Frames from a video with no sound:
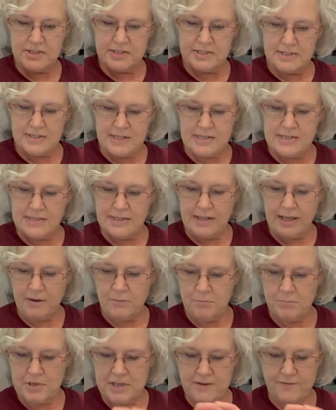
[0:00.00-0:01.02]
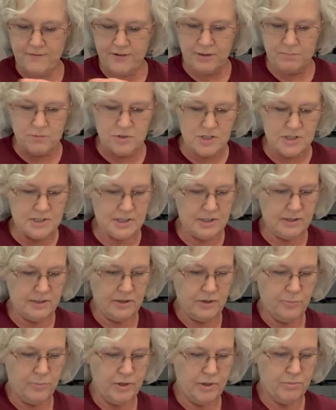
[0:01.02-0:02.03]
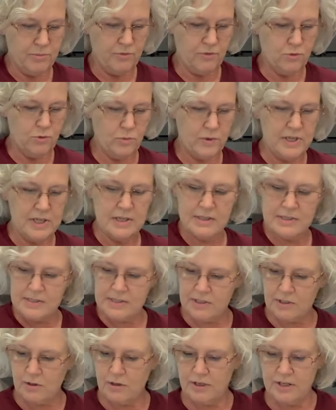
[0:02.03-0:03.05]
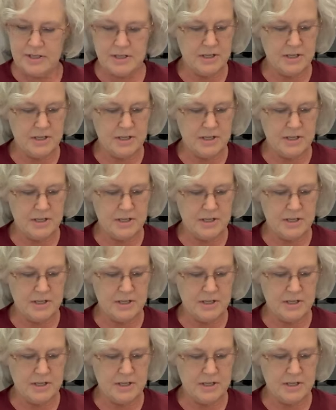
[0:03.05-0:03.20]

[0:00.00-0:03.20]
to season that beef up just a little bit before we get started